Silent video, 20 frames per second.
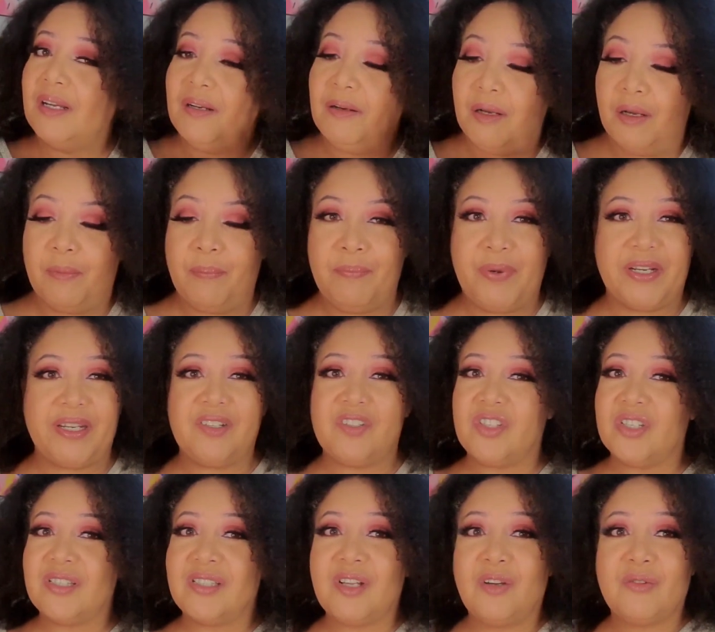but it
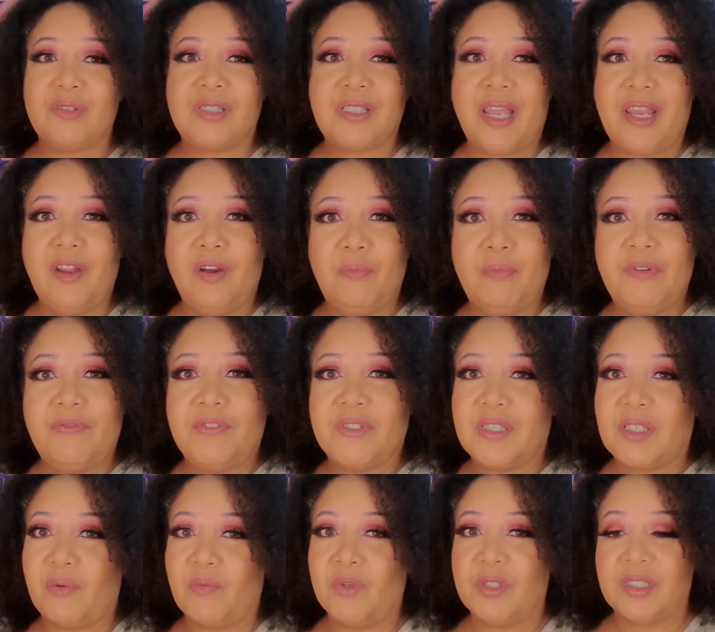just don't stay on me for
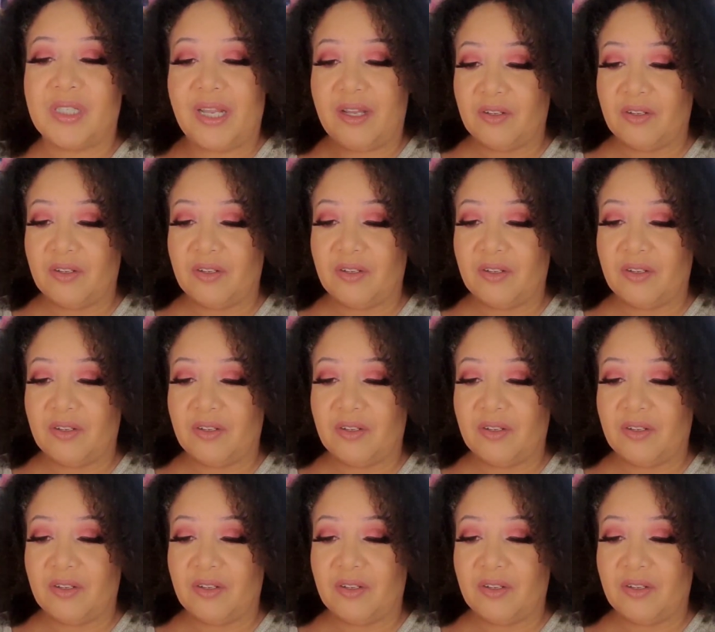some reason.